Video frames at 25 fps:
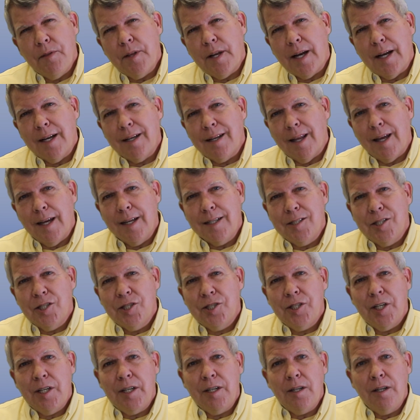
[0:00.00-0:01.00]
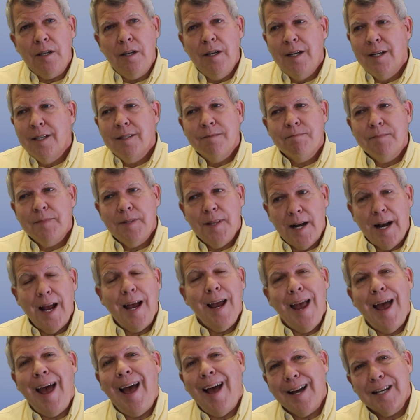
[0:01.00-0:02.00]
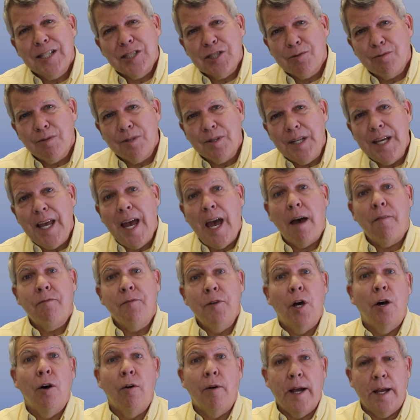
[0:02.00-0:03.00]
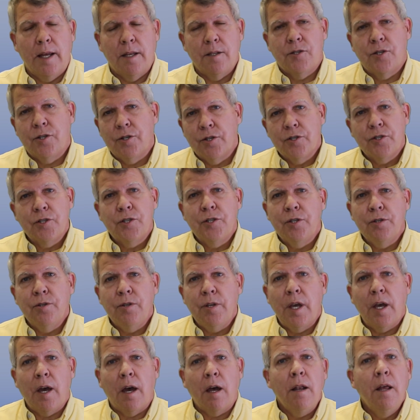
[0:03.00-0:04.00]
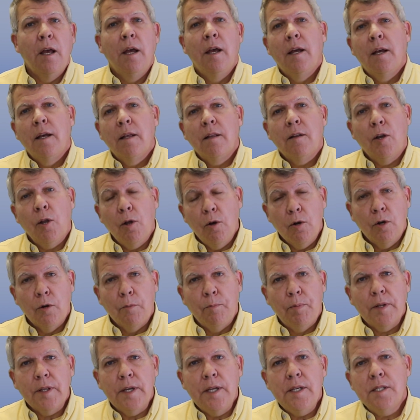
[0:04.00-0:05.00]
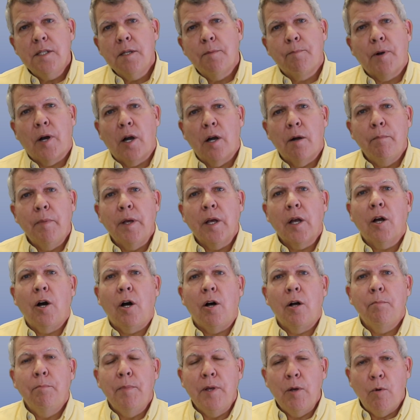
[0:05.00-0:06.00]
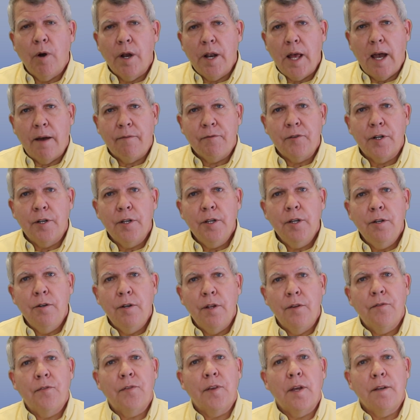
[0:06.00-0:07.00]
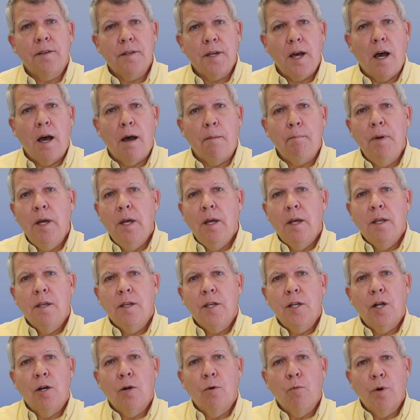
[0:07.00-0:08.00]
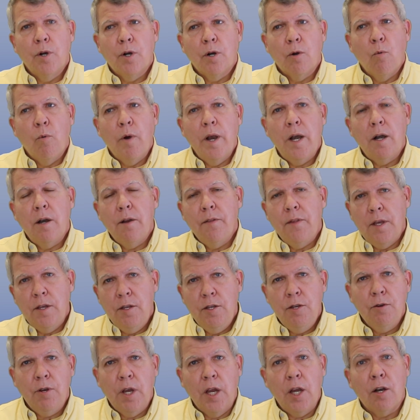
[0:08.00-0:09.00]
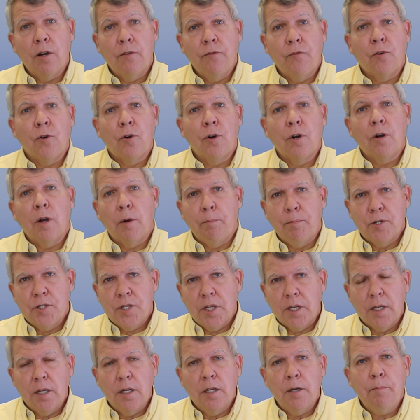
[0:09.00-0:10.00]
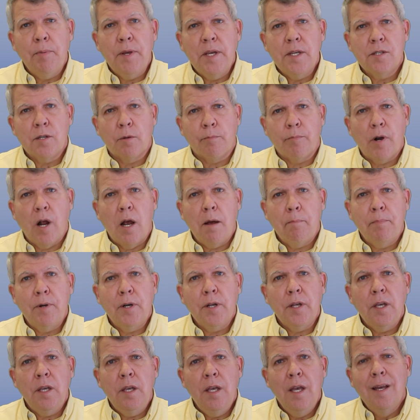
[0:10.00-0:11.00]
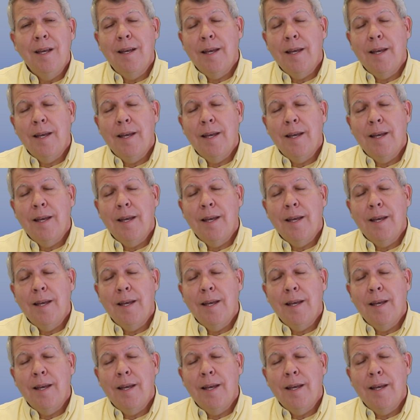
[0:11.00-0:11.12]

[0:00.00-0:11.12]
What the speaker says: that I'd like to share that I actually have no answers to yet. The local police department called me one afternoon and said, Tom, you know, we're aware that you care for a particular piece of property.